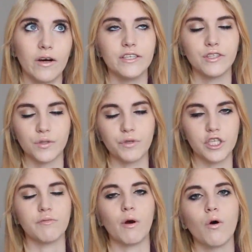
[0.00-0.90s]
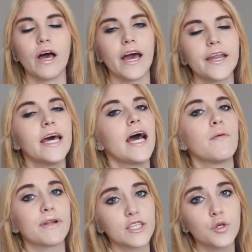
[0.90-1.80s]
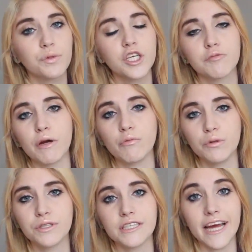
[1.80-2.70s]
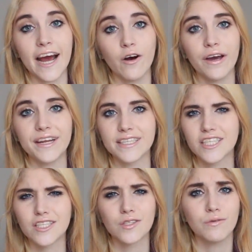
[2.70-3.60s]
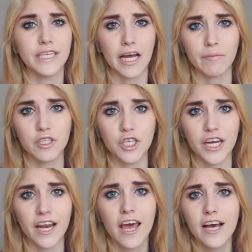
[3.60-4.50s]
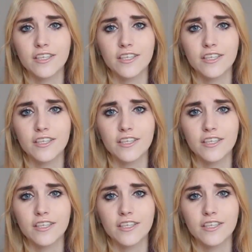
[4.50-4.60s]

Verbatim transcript: I used to bleach my whole head, but I do bleach my roots now, and it's just so damaging.